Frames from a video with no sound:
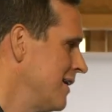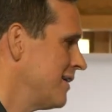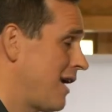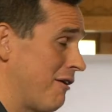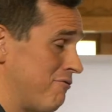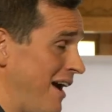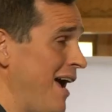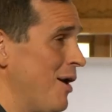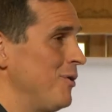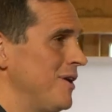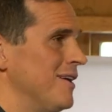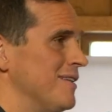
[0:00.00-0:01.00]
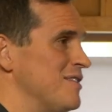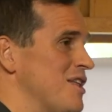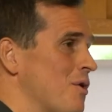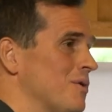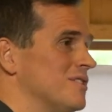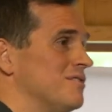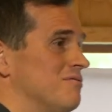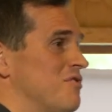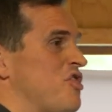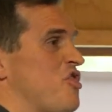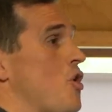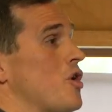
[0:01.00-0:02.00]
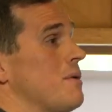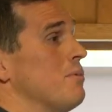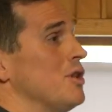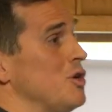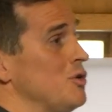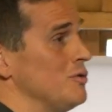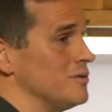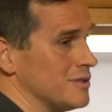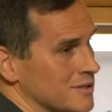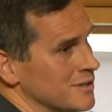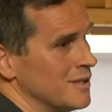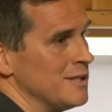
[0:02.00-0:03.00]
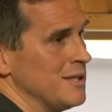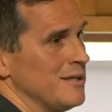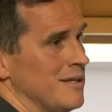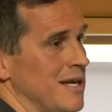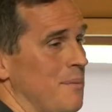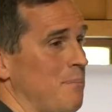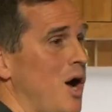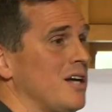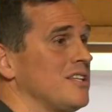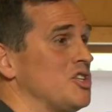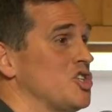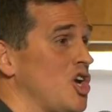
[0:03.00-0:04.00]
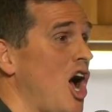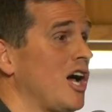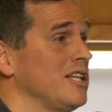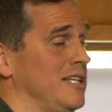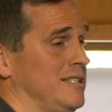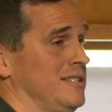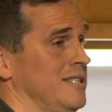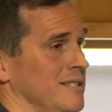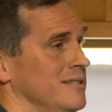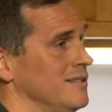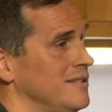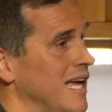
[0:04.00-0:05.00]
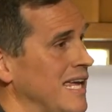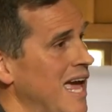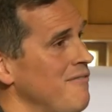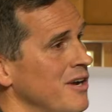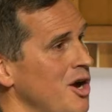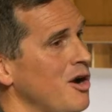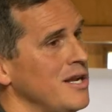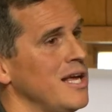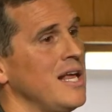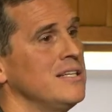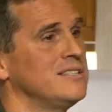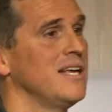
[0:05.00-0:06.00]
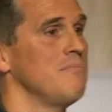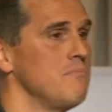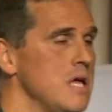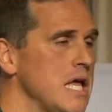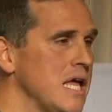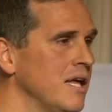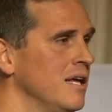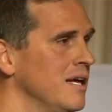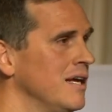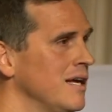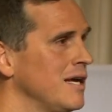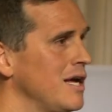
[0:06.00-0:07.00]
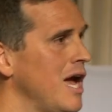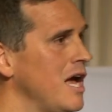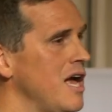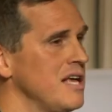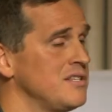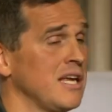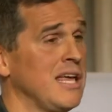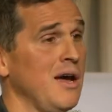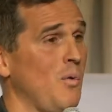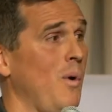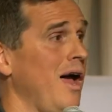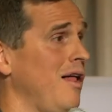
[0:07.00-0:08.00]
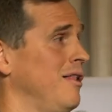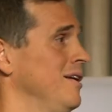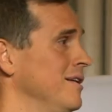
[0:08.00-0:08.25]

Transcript: I found there was 30 balloons and a box of chocolates that Kevin Garnett had sent me as a get well.